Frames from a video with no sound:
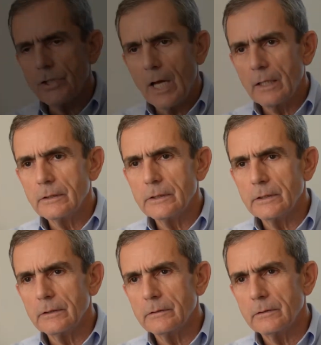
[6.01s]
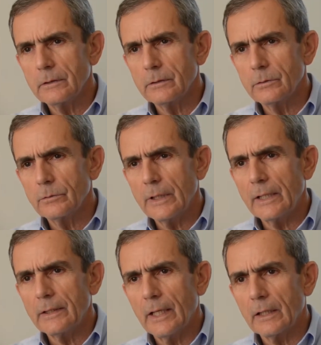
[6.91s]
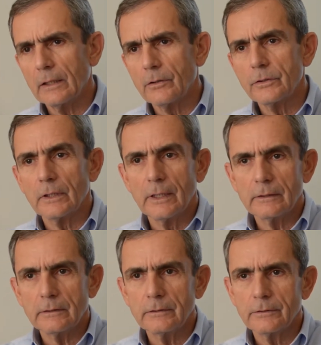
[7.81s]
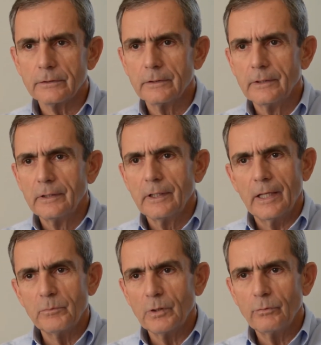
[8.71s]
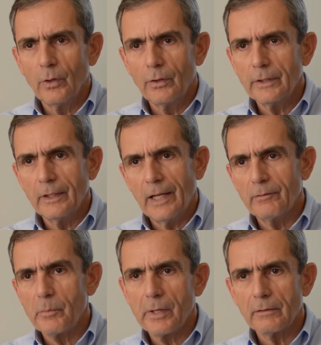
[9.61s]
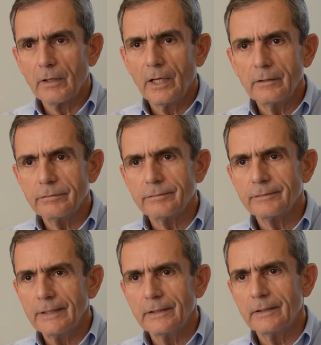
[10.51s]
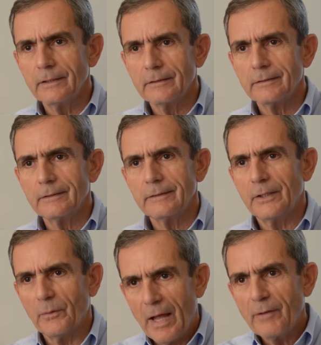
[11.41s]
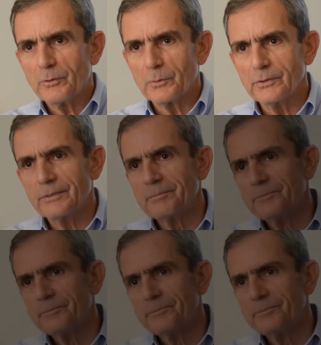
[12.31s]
challenge is to take that, learn the lessons, and move on and have a better life in the, you know, afterwards.